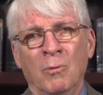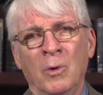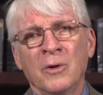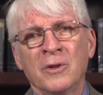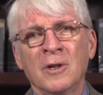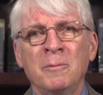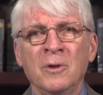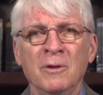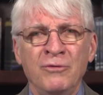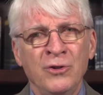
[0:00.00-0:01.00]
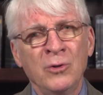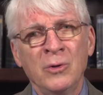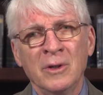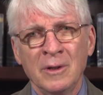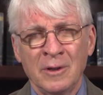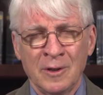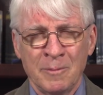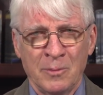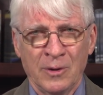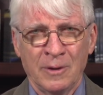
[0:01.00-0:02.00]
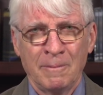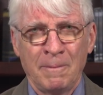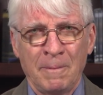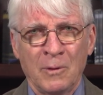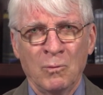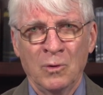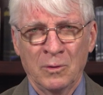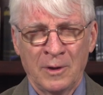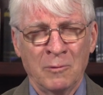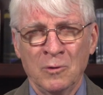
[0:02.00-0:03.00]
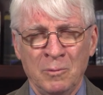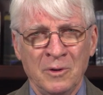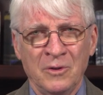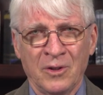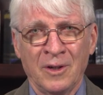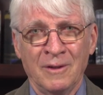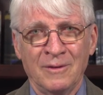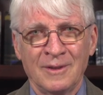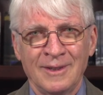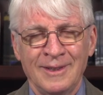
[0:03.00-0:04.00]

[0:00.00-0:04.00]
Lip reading: Will there be few in number that will be saved?